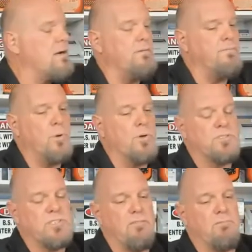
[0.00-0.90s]

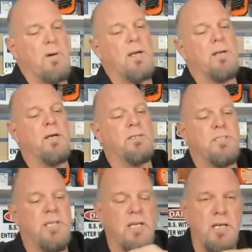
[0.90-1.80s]
7x19,
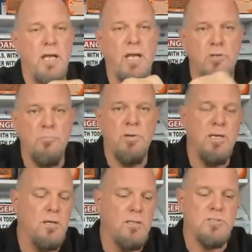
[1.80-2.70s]
and you peel and
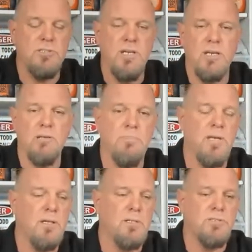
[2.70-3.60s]
stick and peel and
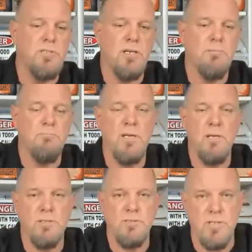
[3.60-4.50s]
stick and peel and
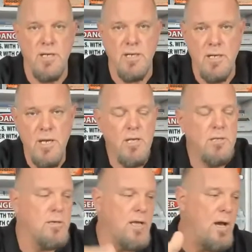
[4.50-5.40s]
stick. You're
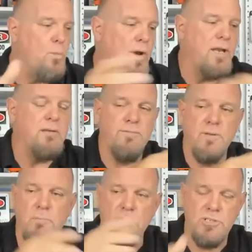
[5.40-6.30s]
not waiting for the
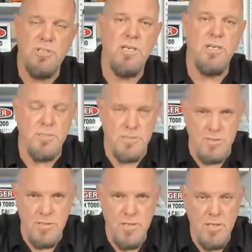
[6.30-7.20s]
machines
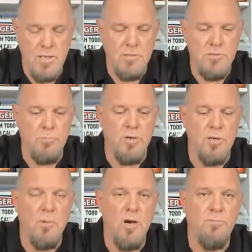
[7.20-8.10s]
to print them
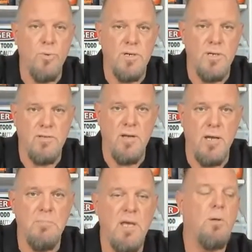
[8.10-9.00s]
off one at a time.
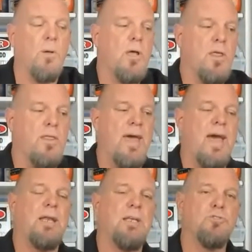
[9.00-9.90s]
Now, that is
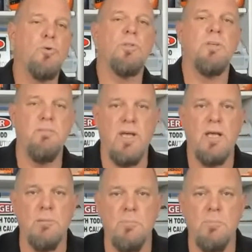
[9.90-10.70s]
only available